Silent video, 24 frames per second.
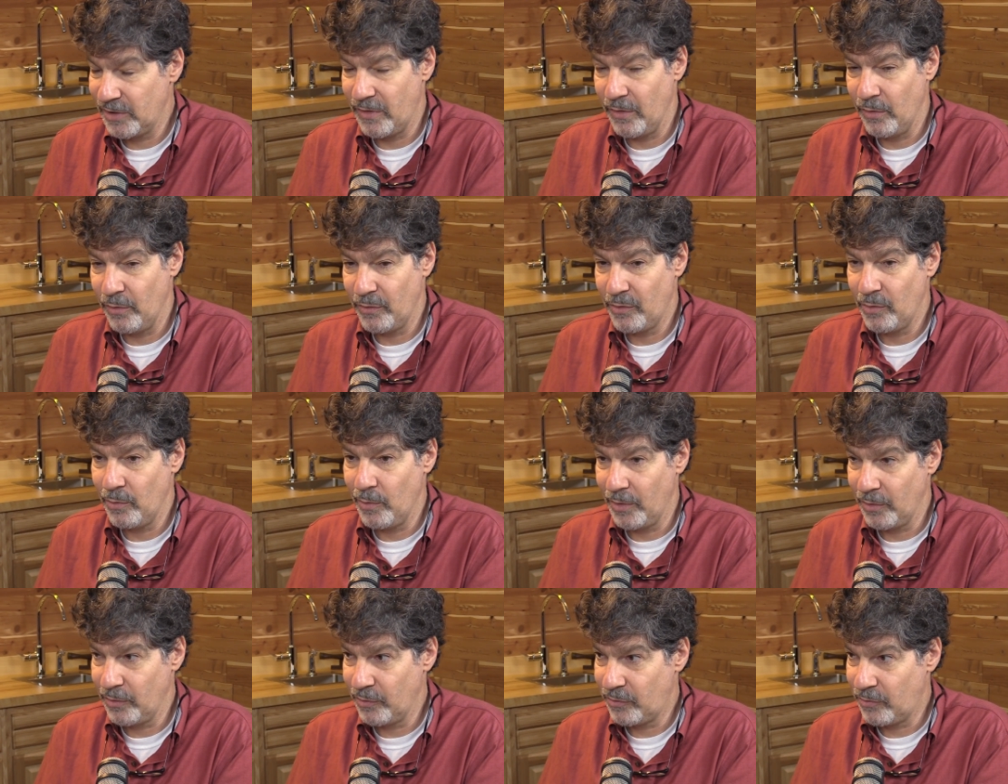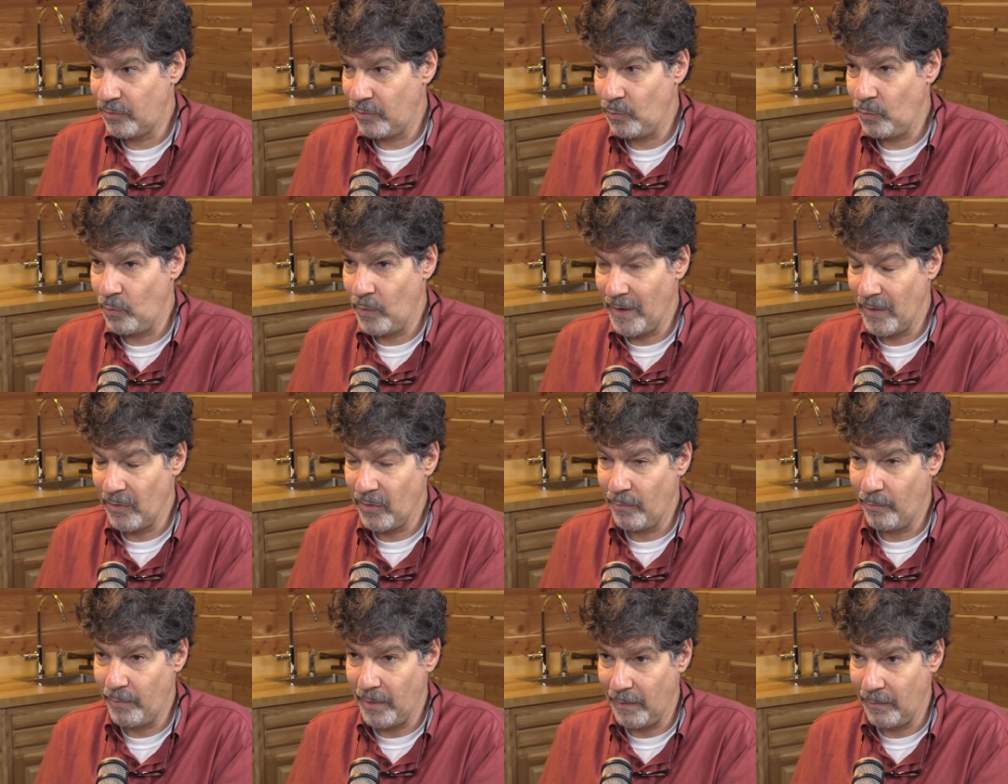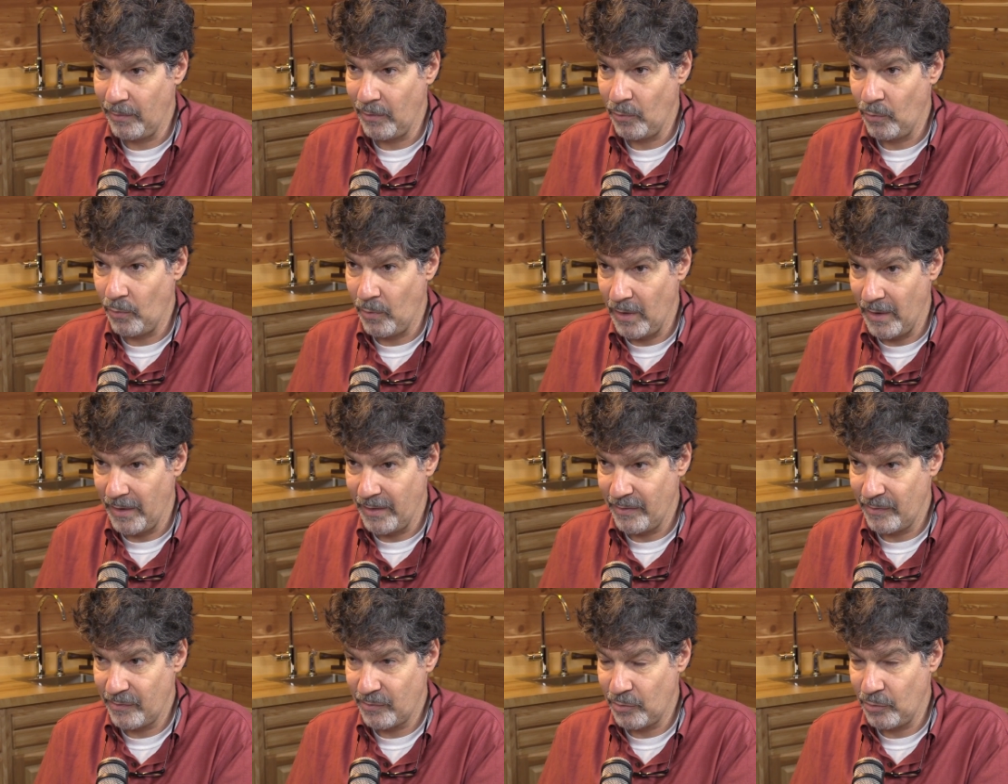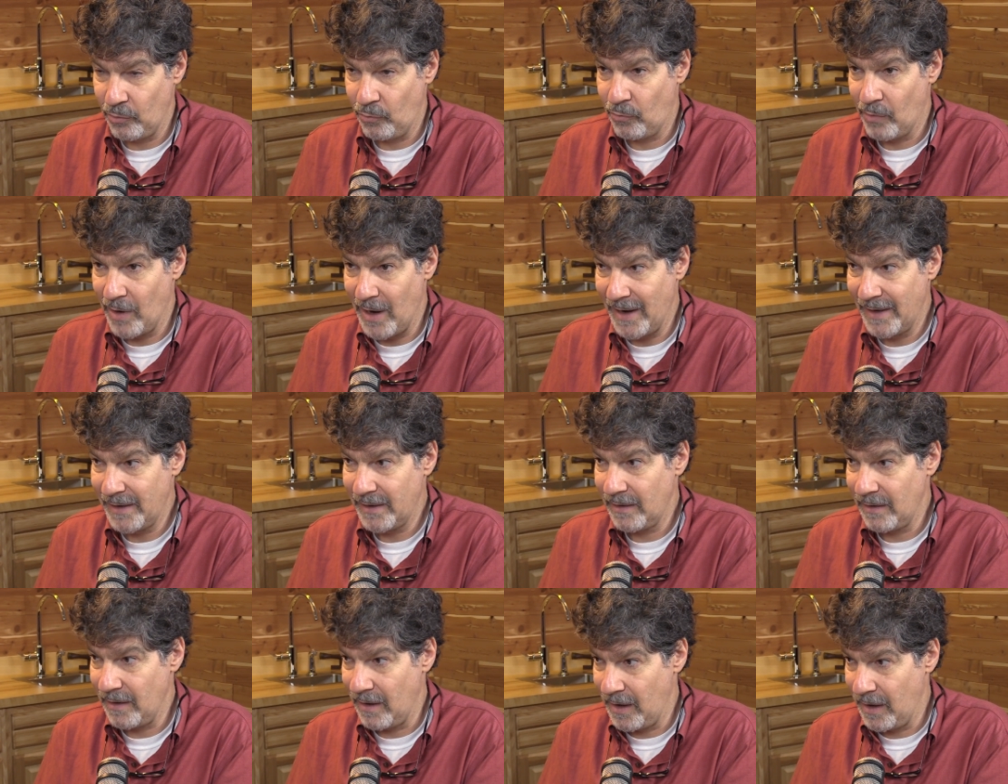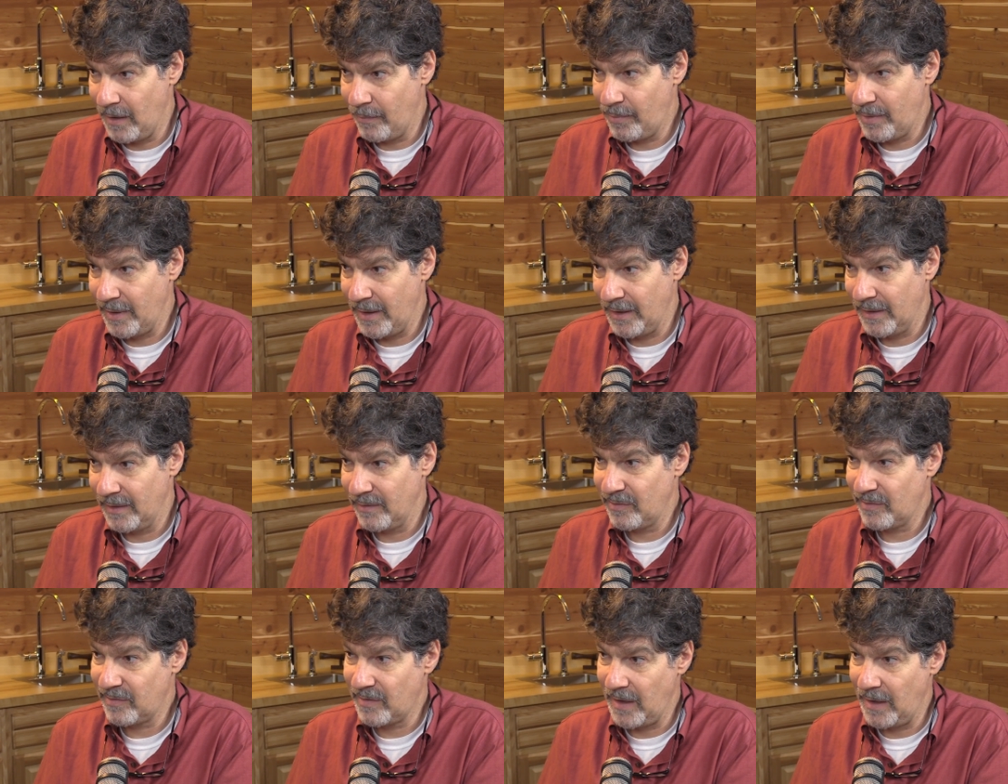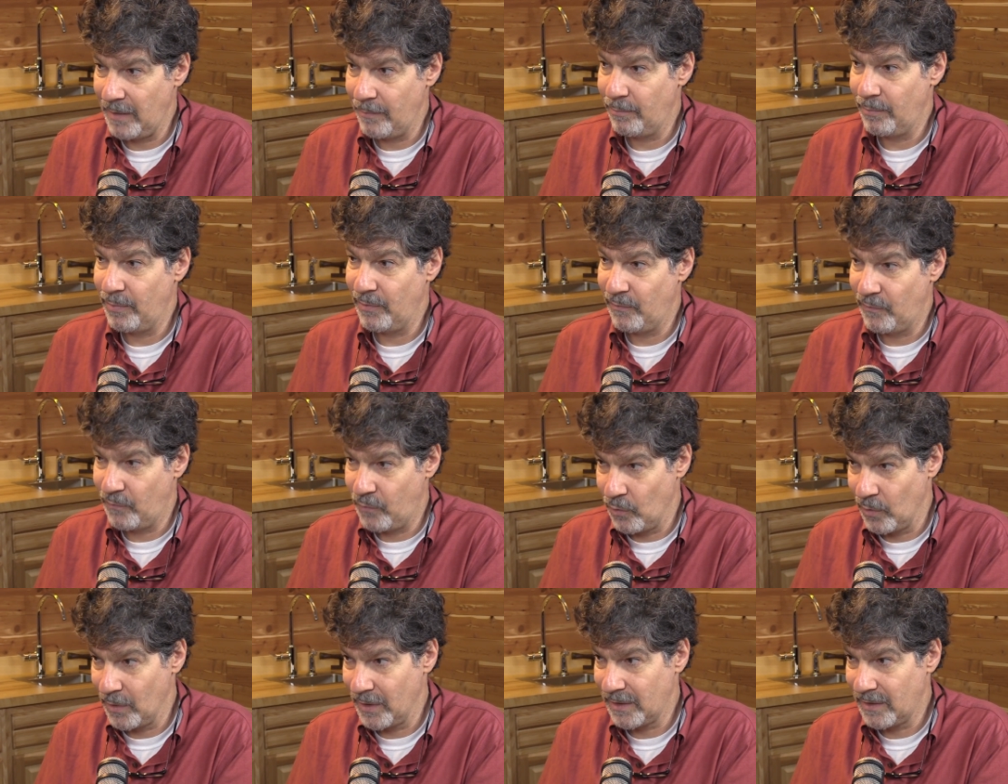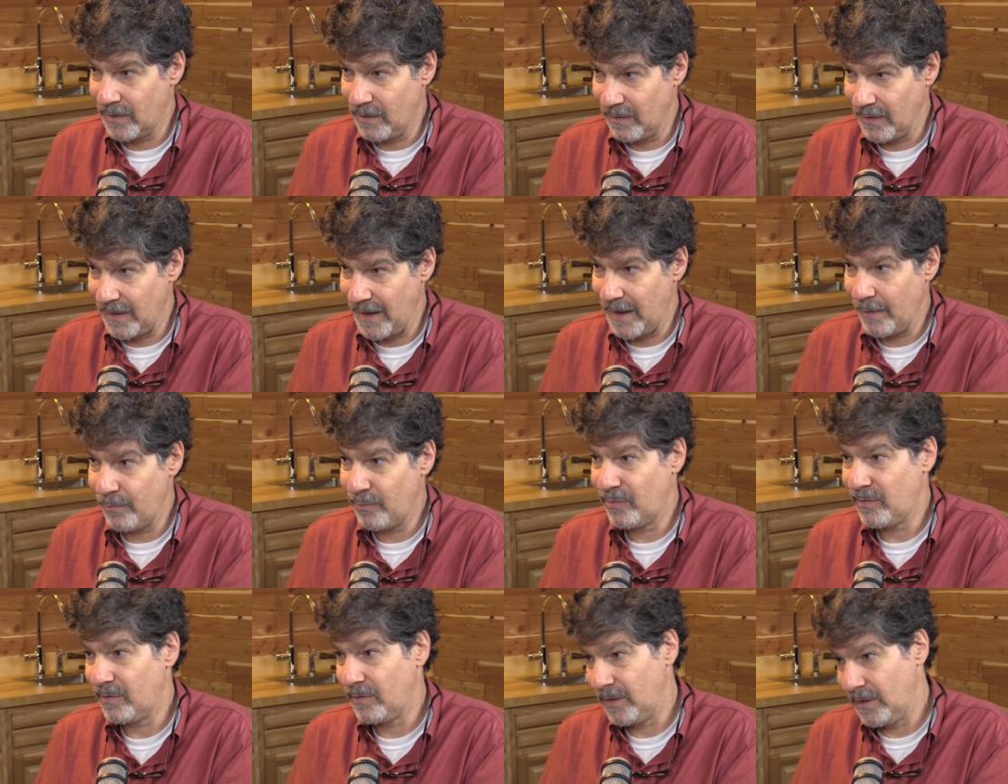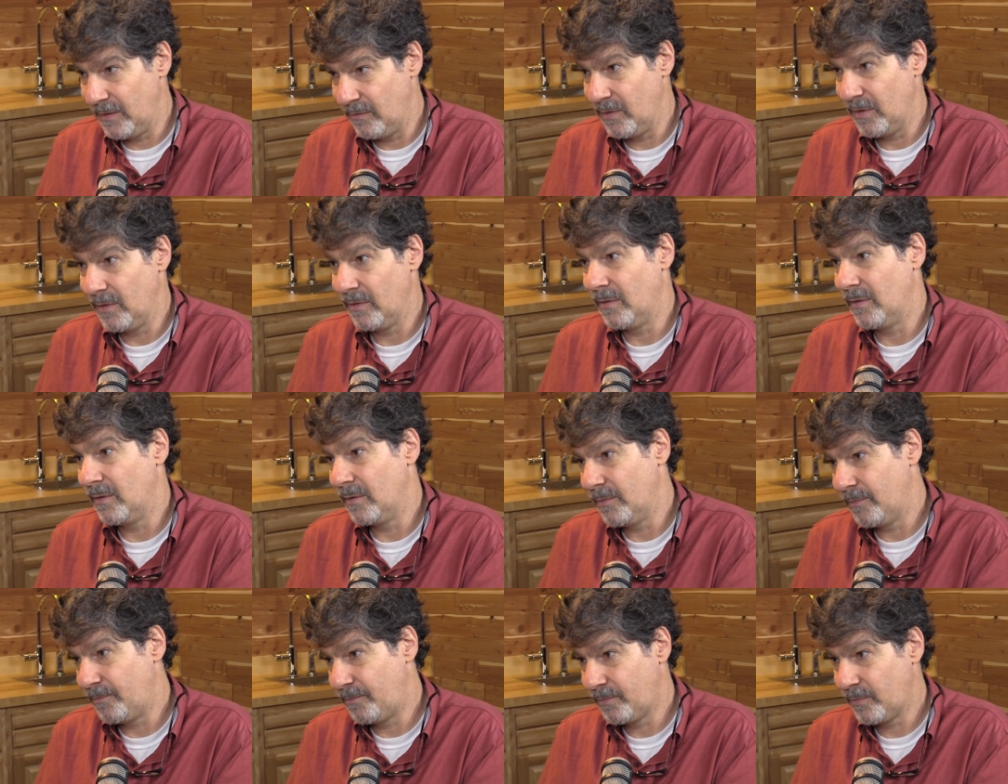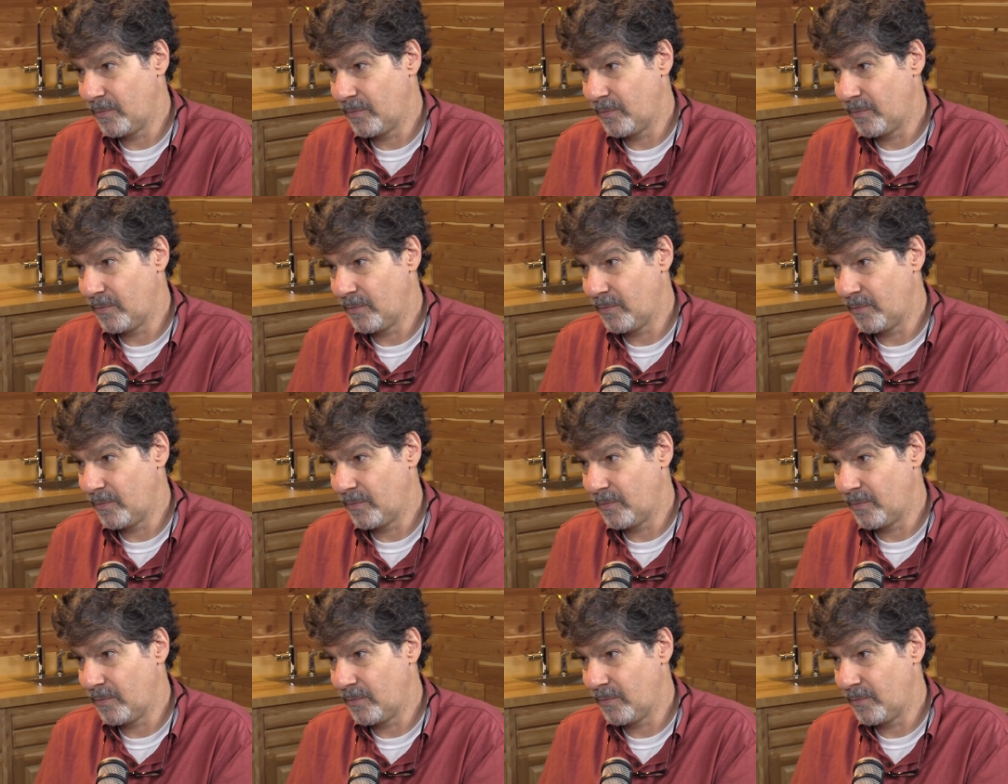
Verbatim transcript: Those who understood where the bubble was could ride it up and escape before it collapsed, leaving the,